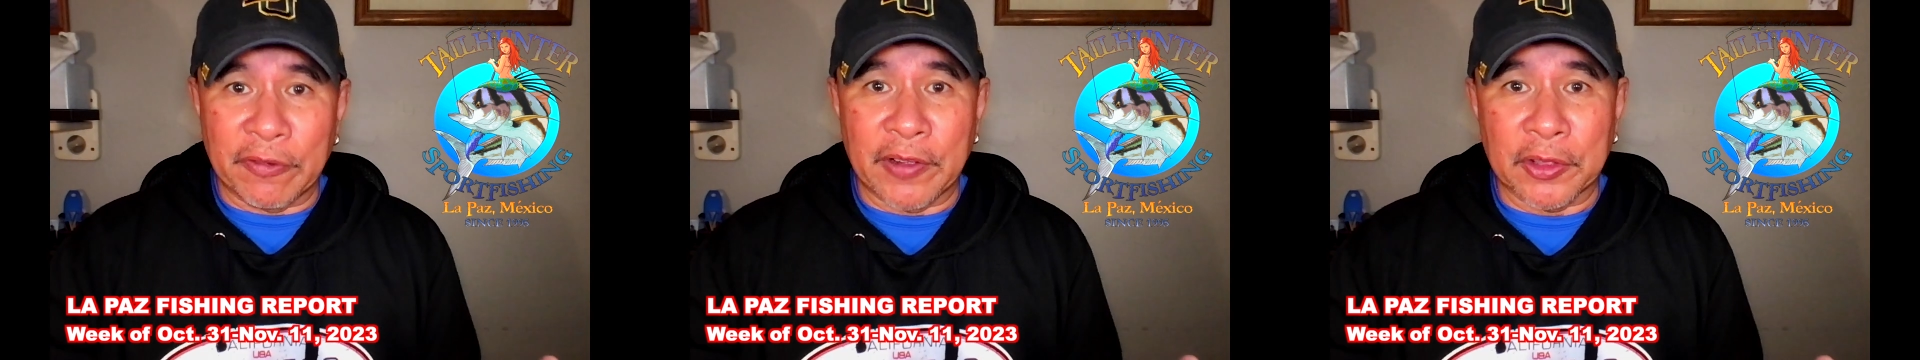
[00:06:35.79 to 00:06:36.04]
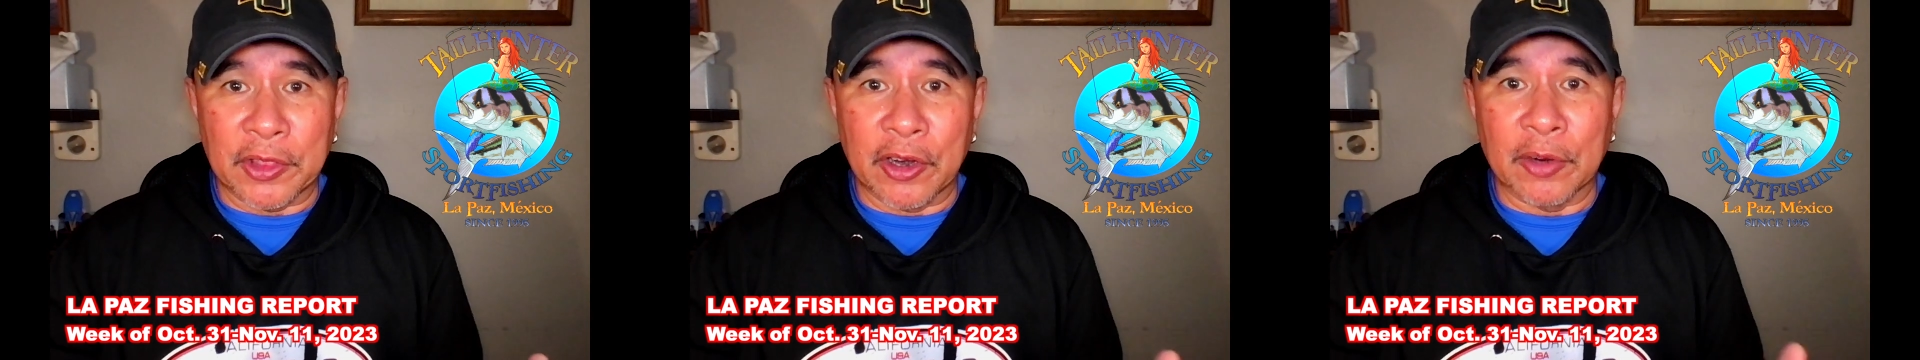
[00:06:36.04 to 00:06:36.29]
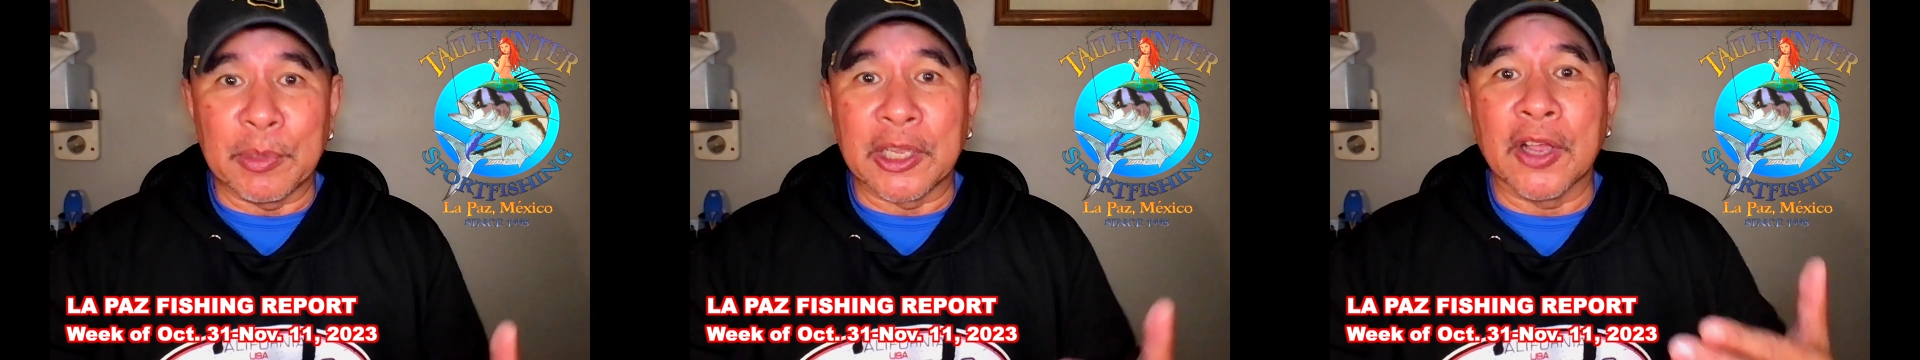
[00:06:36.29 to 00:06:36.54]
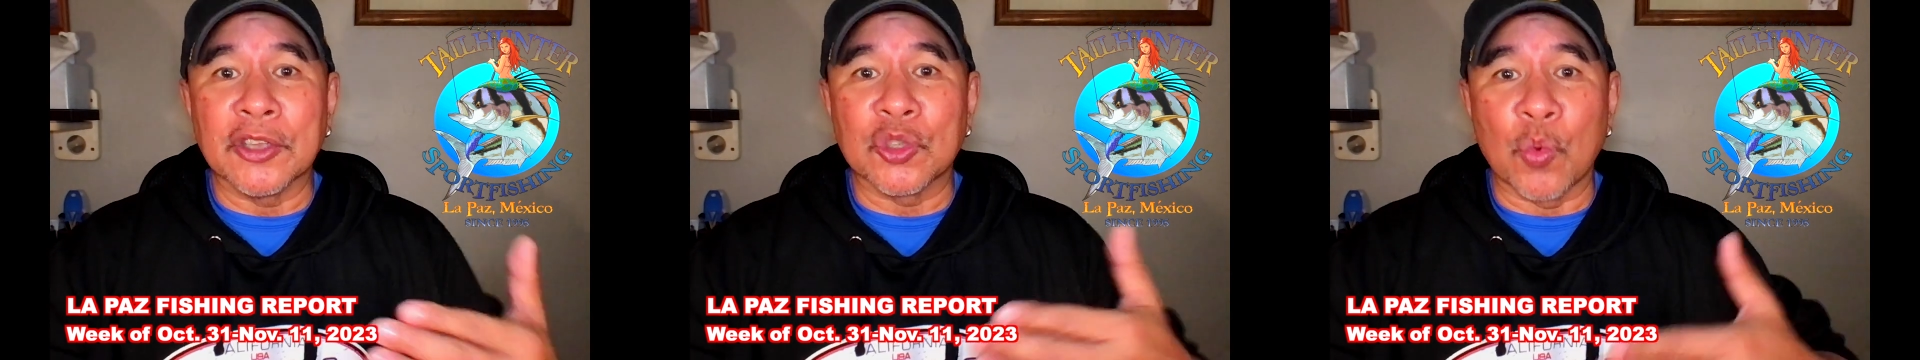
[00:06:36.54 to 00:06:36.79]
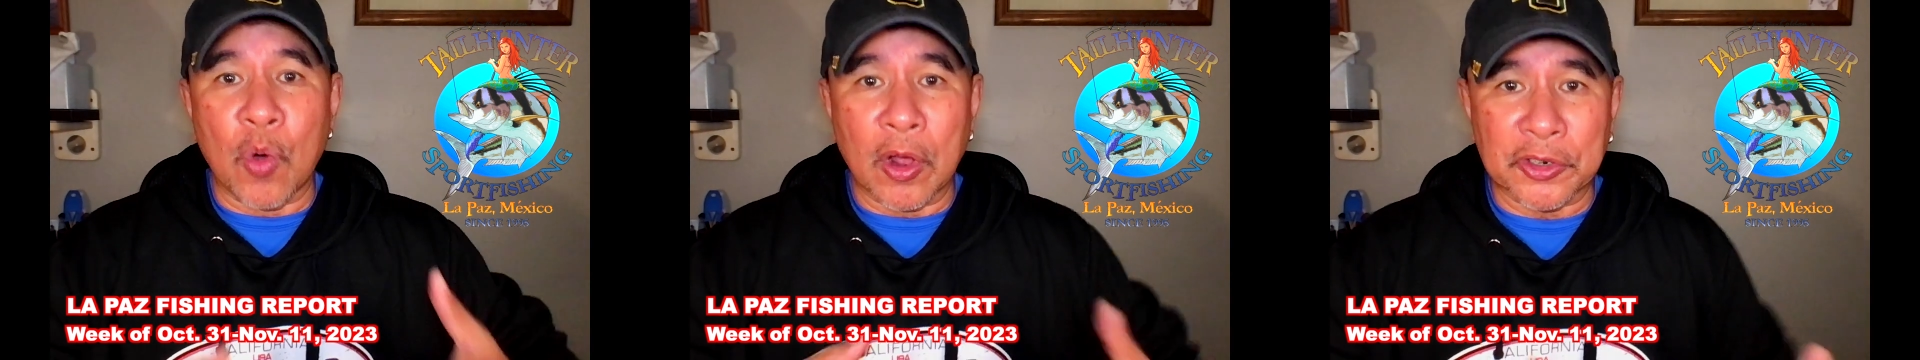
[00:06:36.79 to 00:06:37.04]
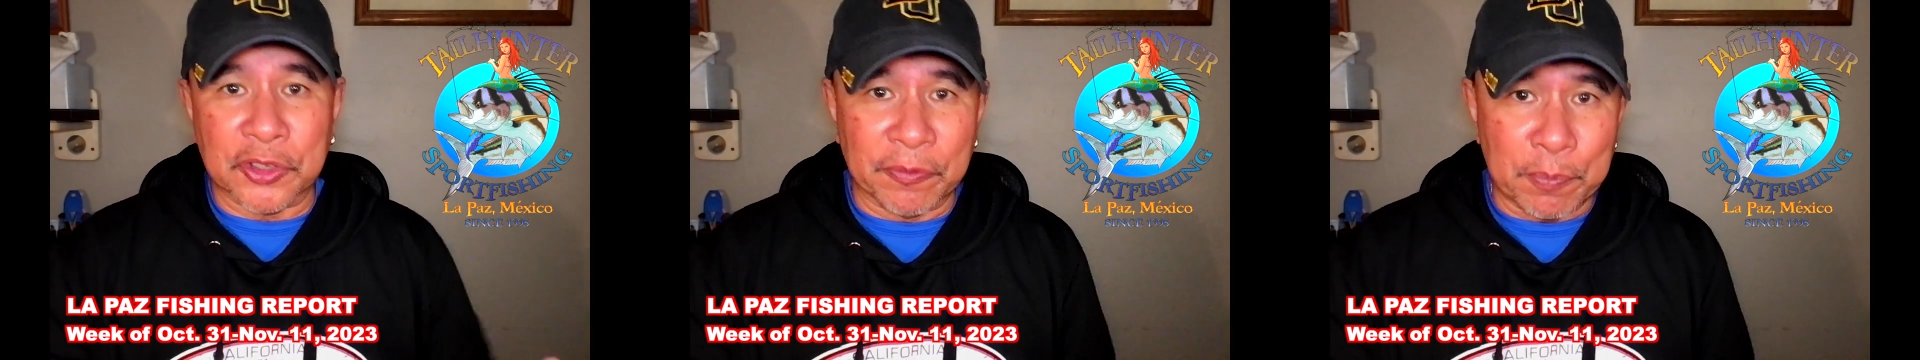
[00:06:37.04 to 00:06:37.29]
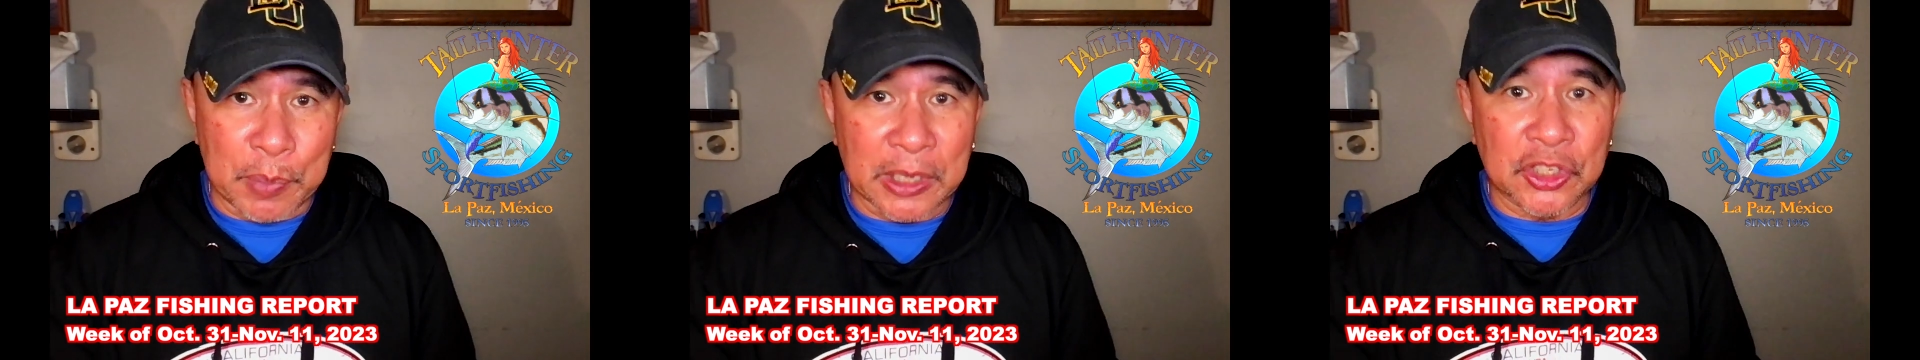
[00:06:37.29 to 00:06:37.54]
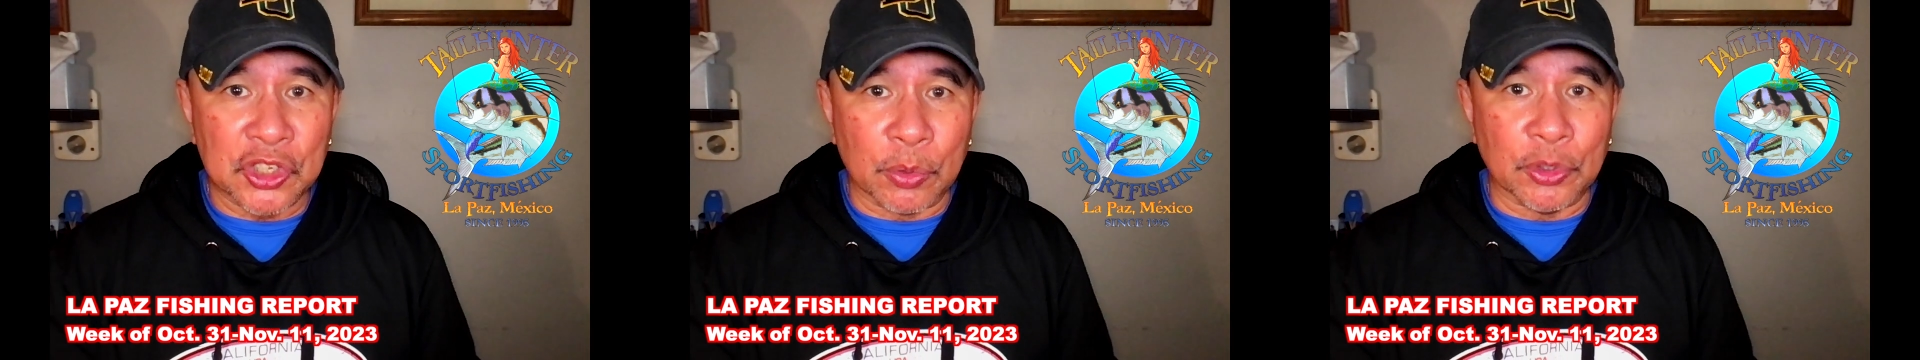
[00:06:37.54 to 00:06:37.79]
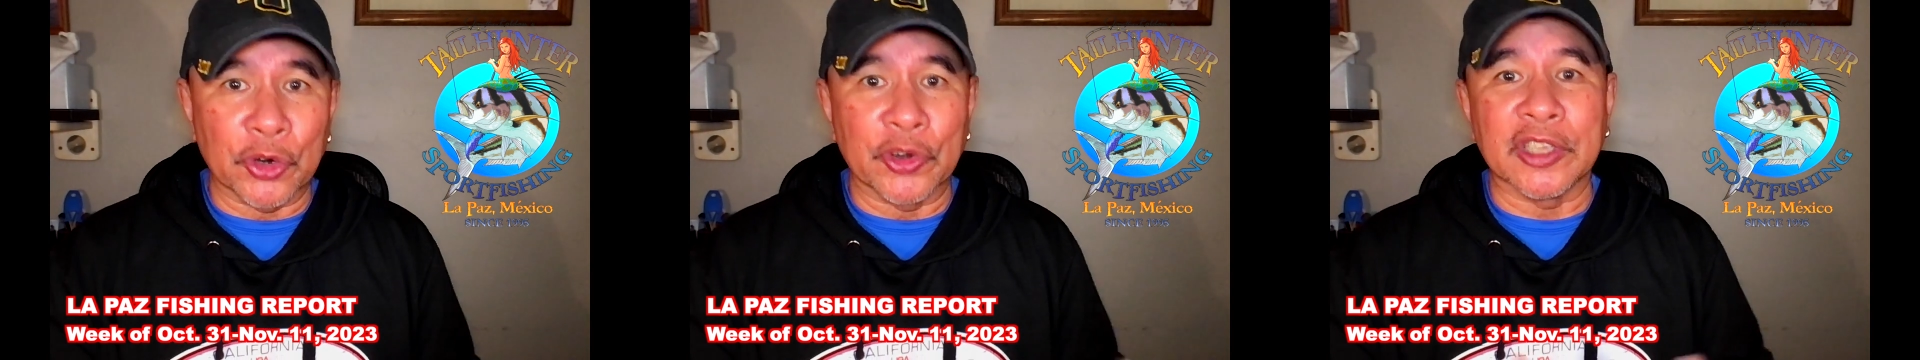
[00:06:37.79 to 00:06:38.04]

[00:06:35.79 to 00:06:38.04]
out there and because the waters have been so dirty,